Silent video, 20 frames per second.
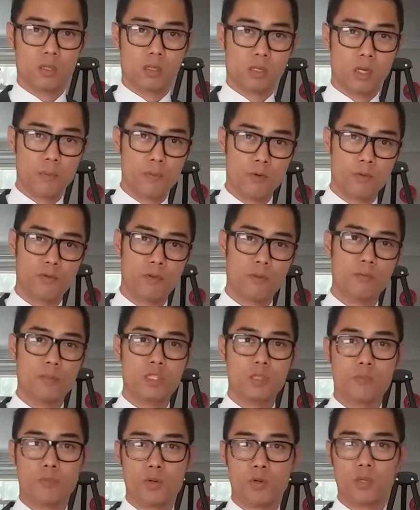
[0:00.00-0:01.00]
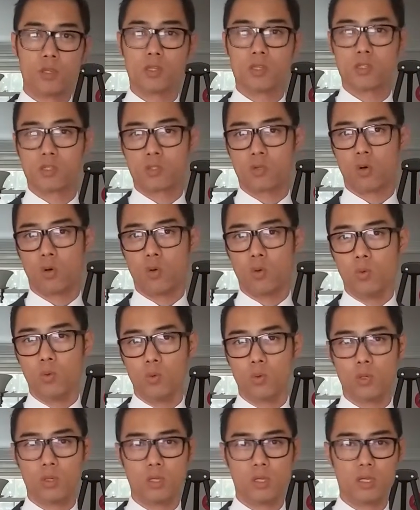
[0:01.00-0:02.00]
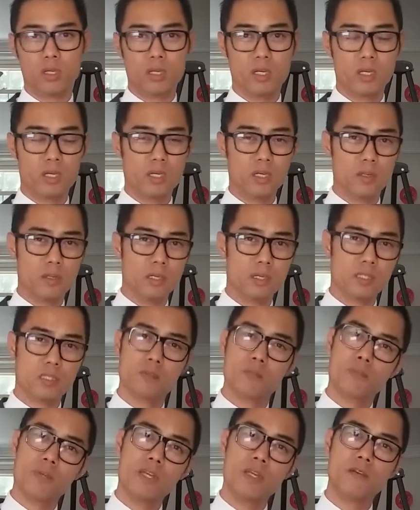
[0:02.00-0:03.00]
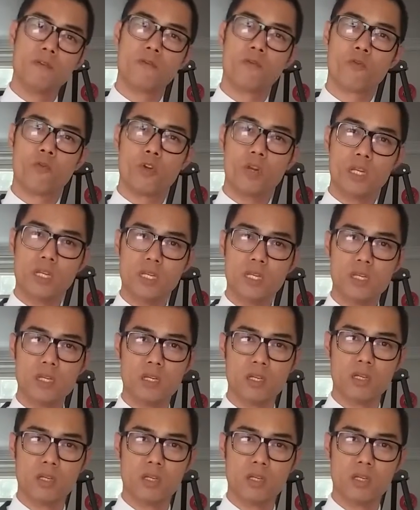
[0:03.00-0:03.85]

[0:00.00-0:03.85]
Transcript: Coming from the spirit, the soul, is being free